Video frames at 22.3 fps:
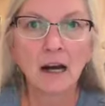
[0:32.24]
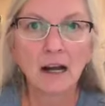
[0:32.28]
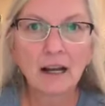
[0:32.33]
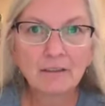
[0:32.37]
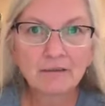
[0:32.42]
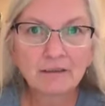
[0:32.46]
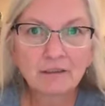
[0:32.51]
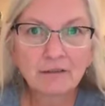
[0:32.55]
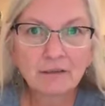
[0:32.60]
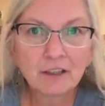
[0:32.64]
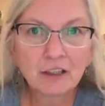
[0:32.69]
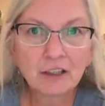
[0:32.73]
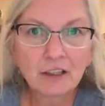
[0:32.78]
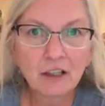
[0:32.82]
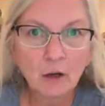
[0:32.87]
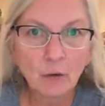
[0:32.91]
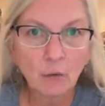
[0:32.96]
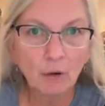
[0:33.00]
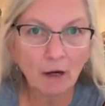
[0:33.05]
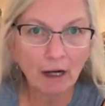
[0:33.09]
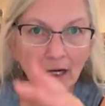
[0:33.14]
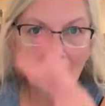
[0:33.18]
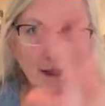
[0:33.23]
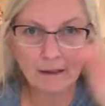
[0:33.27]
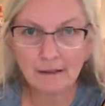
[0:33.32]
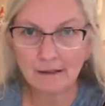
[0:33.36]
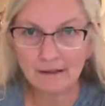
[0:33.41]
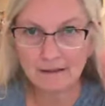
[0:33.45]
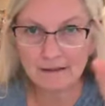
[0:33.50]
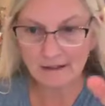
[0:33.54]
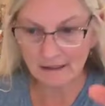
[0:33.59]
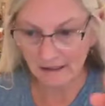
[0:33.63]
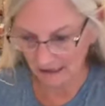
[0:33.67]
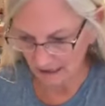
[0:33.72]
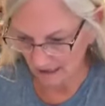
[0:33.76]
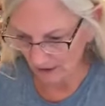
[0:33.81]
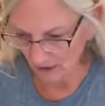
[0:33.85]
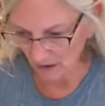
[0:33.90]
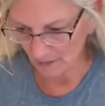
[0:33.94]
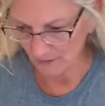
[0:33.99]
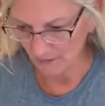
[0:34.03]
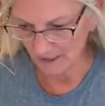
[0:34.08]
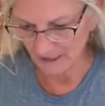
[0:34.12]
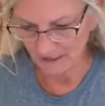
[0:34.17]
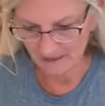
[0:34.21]
I'll have to figure out why this thing got
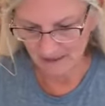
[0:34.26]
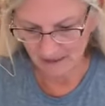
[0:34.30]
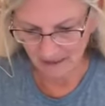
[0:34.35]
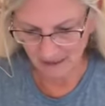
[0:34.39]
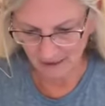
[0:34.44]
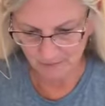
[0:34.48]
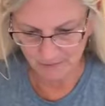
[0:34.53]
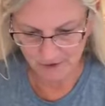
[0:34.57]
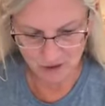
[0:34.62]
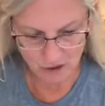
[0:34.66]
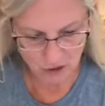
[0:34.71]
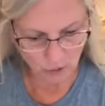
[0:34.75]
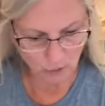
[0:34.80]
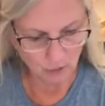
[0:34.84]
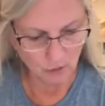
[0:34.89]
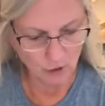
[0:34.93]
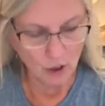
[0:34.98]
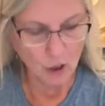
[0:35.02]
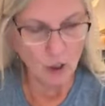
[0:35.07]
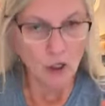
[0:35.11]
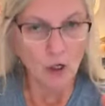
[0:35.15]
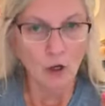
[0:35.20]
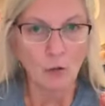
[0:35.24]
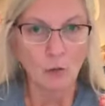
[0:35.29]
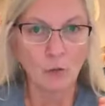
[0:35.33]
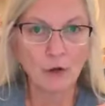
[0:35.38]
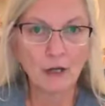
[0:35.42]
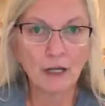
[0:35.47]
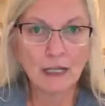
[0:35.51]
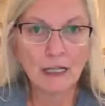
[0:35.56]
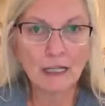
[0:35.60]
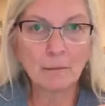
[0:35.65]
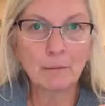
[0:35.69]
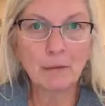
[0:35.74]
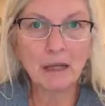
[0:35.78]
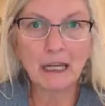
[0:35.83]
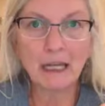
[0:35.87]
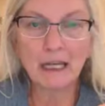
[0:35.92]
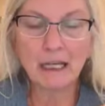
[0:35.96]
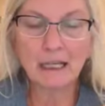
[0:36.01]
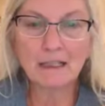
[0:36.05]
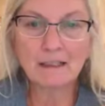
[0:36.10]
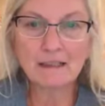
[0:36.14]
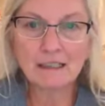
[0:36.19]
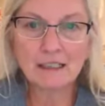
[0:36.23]
all messed up. So we're going to
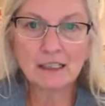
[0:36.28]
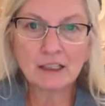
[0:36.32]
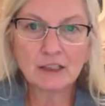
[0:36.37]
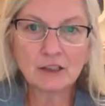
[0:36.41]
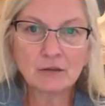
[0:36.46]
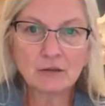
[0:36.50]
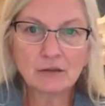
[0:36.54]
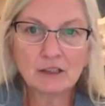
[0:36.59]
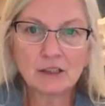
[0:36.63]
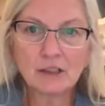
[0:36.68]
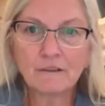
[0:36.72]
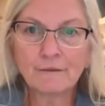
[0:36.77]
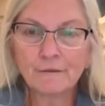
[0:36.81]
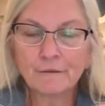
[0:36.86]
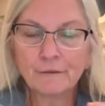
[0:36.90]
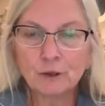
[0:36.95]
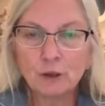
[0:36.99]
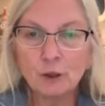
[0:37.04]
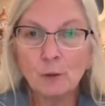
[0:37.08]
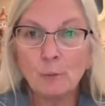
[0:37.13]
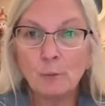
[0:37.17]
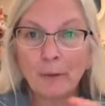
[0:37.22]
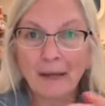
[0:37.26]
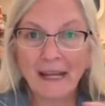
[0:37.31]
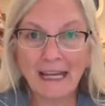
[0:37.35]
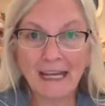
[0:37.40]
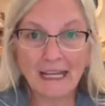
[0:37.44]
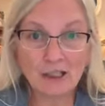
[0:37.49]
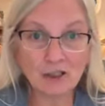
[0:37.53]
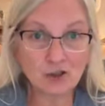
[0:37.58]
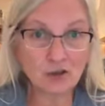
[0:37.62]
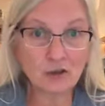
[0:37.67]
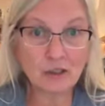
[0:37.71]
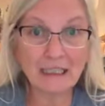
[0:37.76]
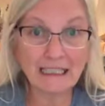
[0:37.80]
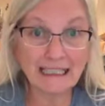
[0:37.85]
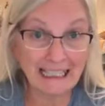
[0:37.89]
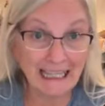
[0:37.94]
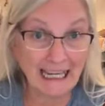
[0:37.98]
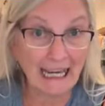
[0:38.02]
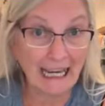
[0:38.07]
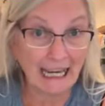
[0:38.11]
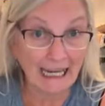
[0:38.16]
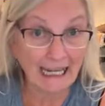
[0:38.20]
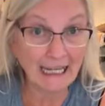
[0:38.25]
make, instead of doing a full pantry
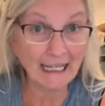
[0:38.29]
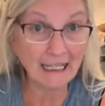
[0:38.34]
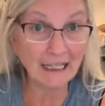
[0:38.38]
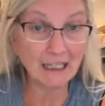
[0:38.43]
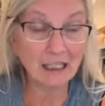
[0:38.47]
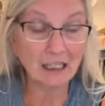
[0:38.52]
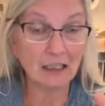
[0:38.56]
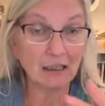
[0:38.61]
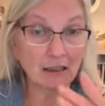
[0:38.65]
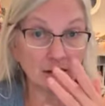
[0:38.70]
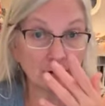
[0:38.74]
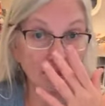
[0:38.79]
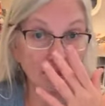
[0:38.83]
cake